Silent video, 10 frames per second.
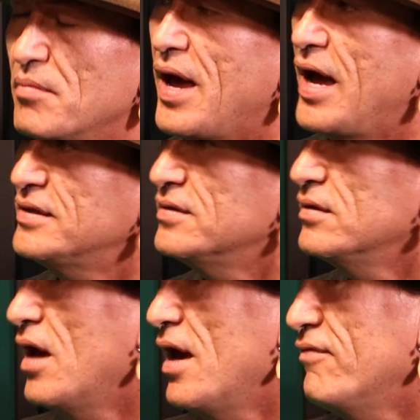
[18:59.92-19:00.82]
back
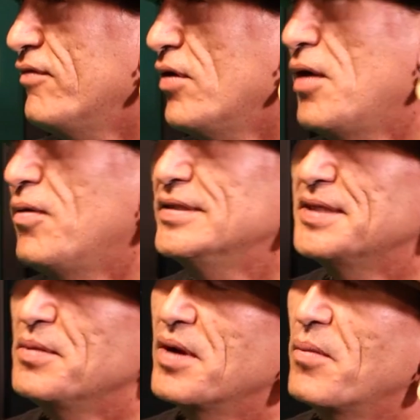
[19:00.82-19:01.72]
to life, or I don't
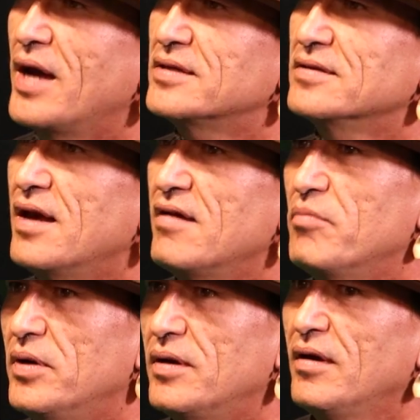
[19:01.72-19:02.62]
want to say bring back to
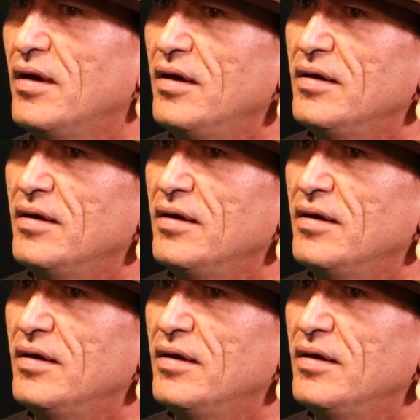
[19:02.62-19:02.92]
life, but